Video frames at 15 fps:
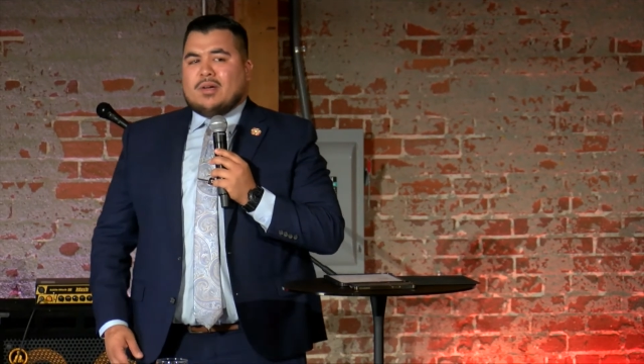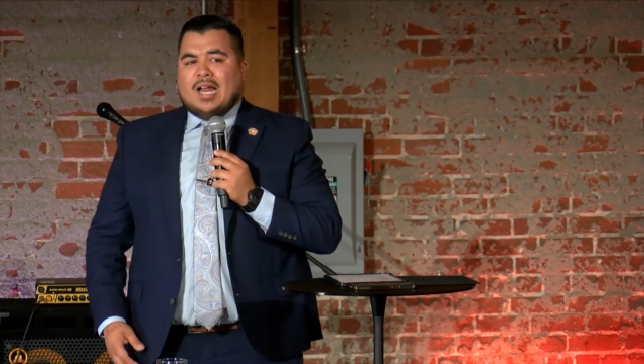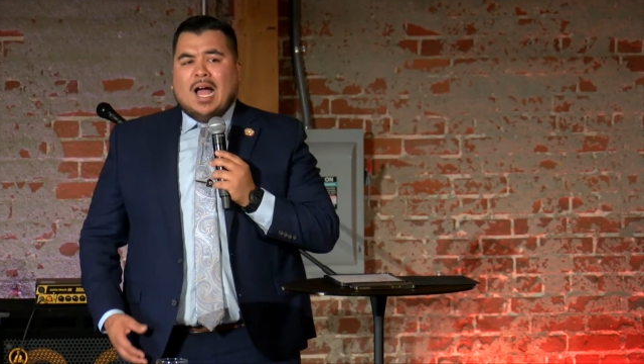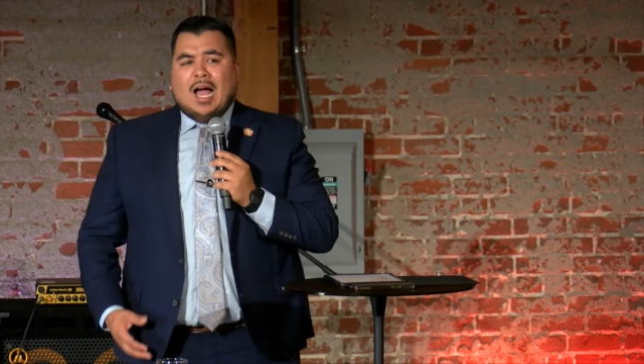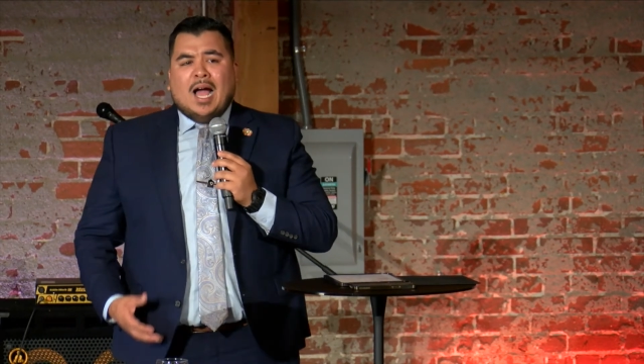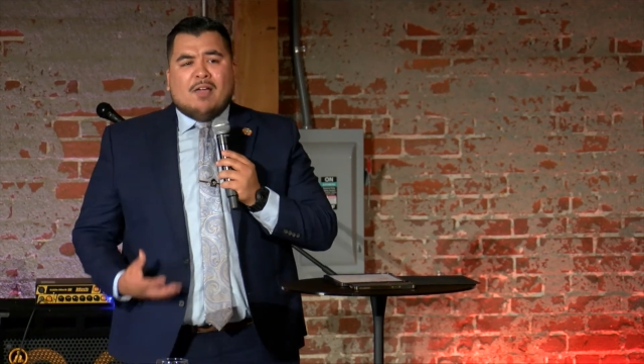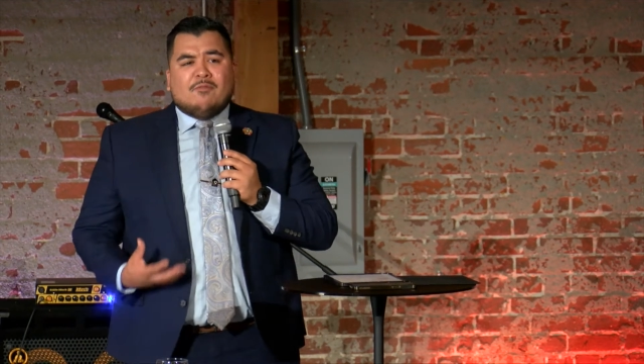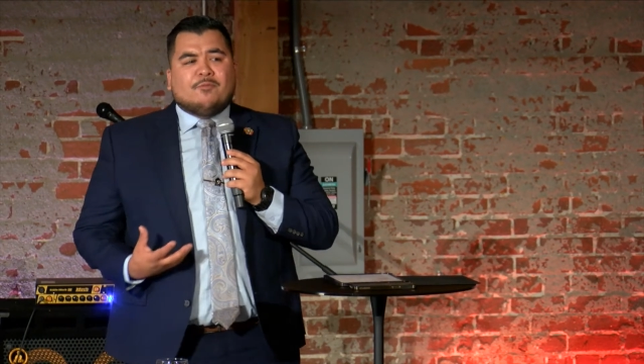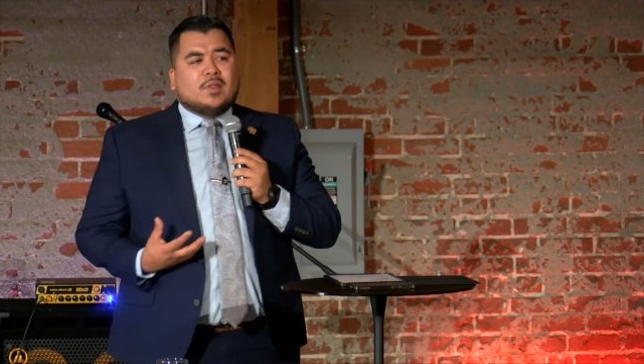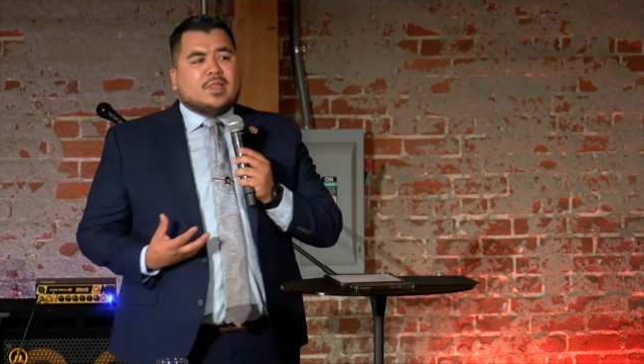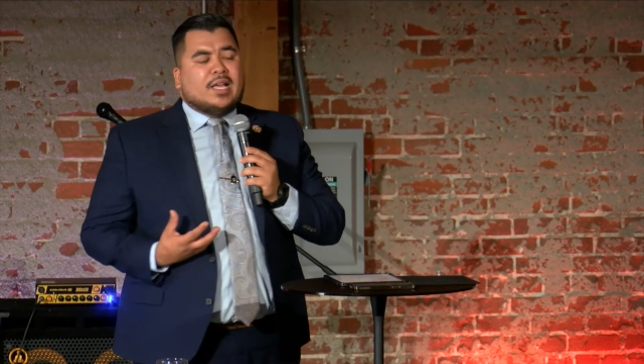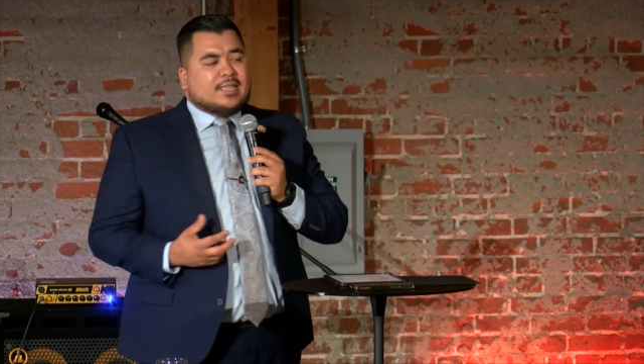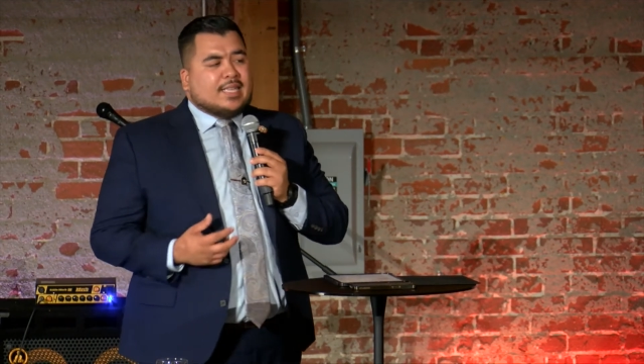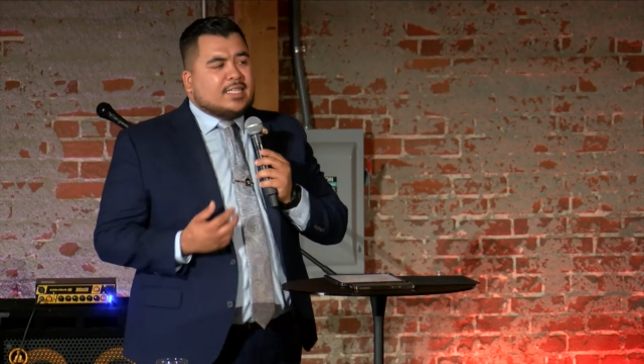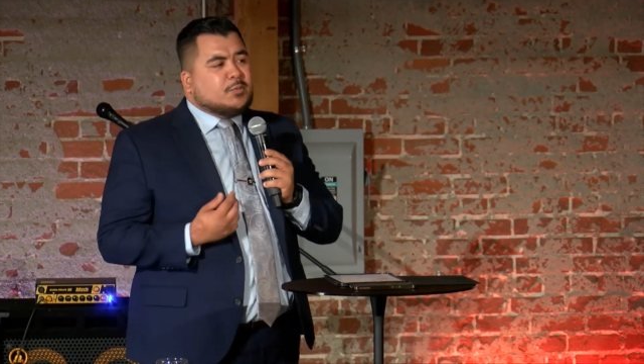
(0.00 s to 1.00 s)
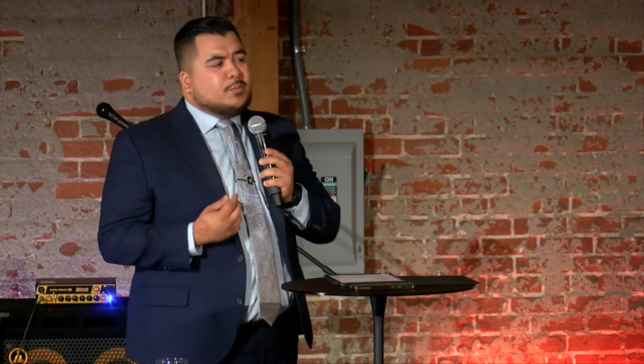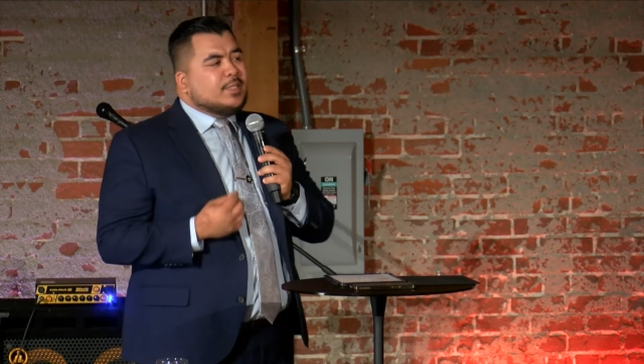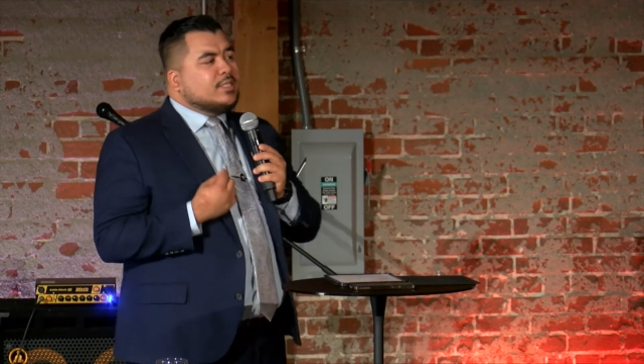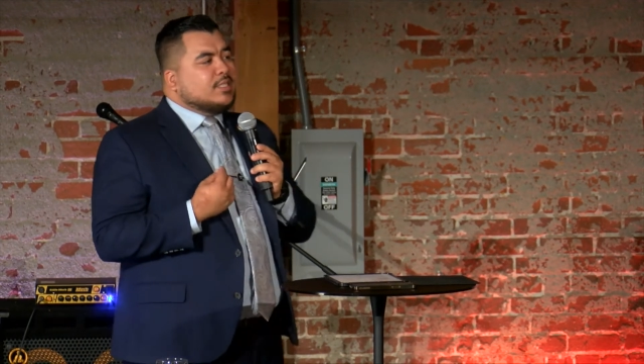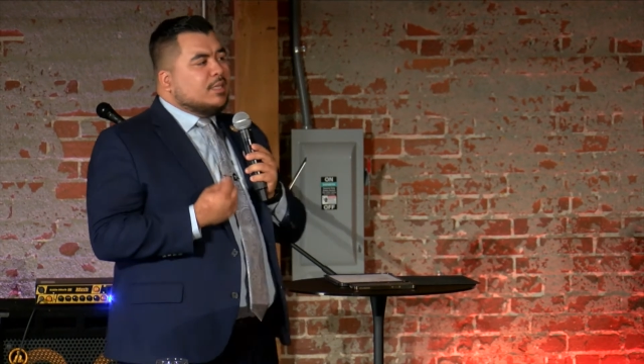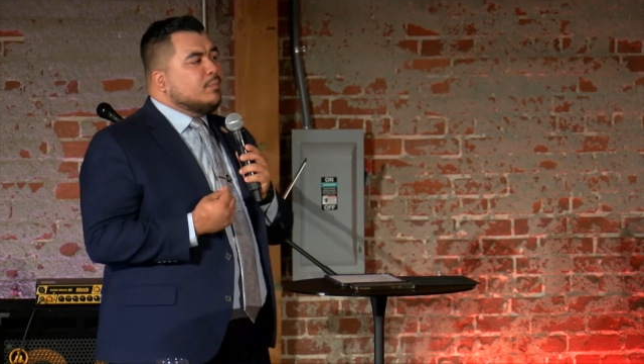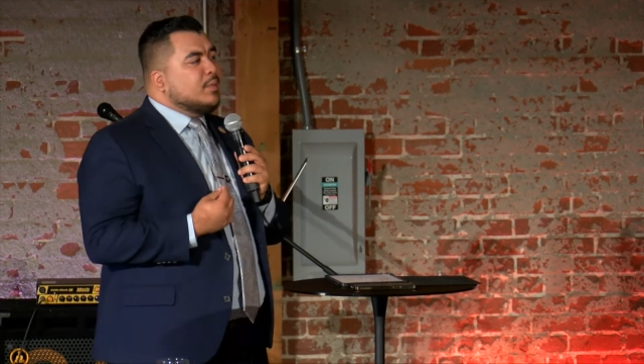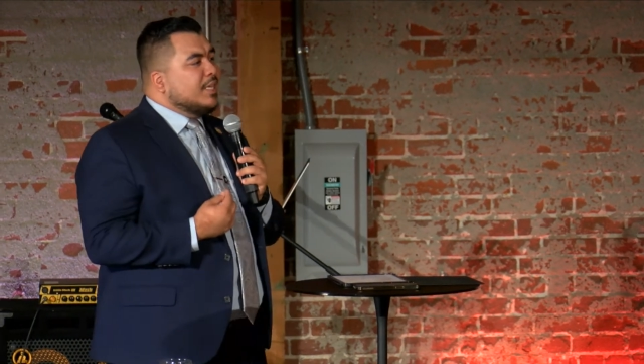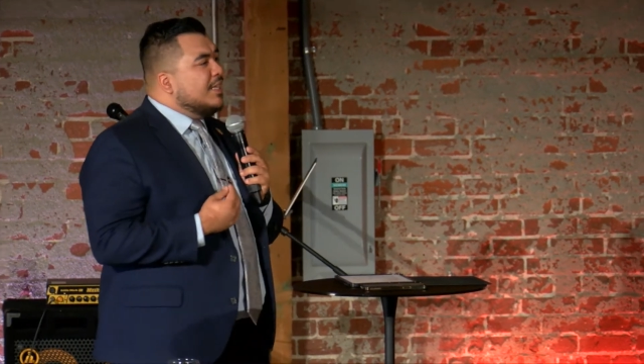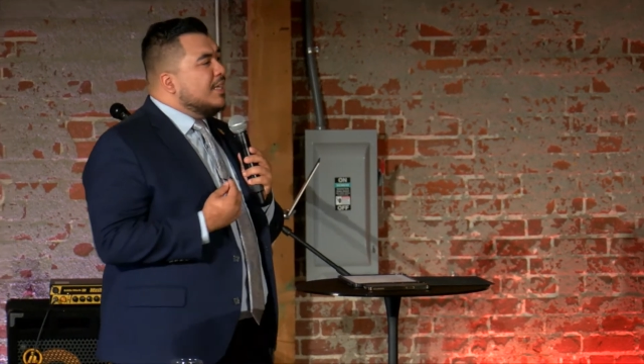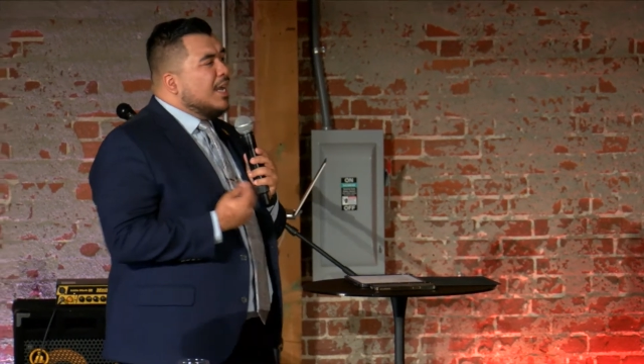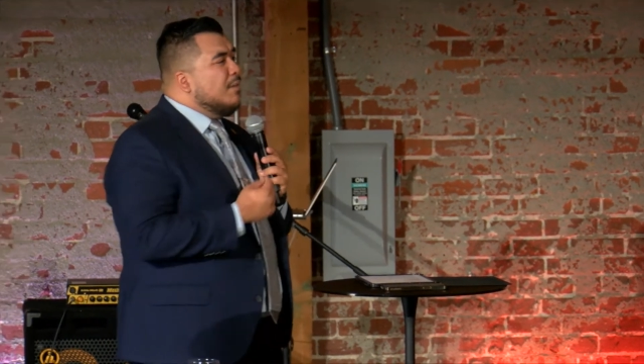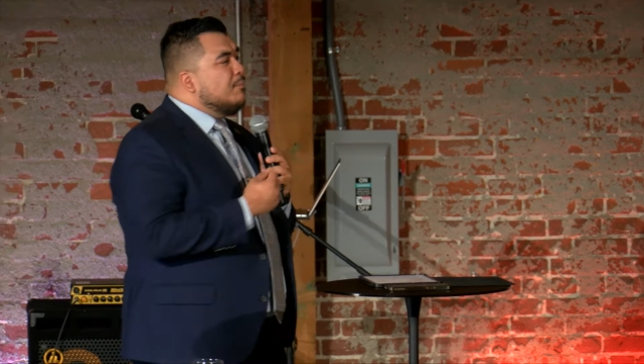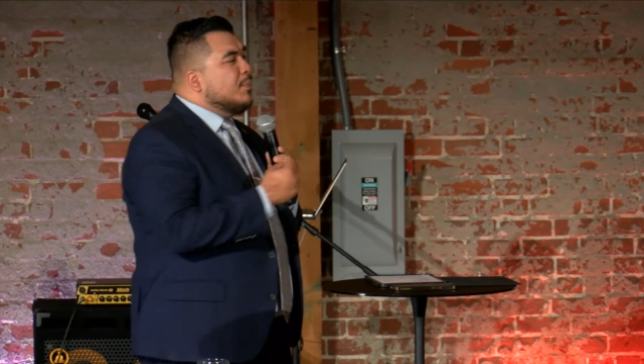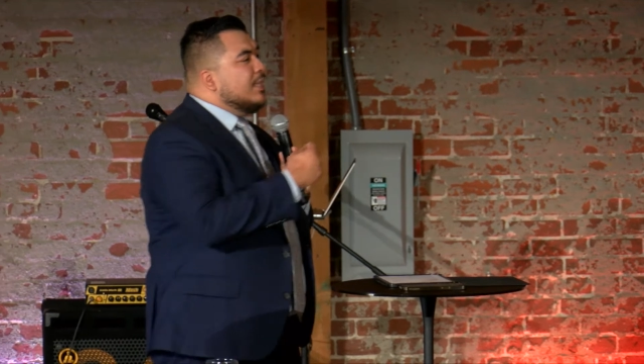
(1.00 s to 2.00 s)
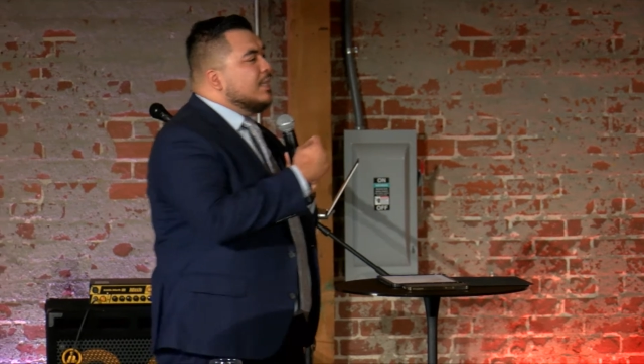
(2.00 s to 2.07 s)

I feel like that's been something that I've been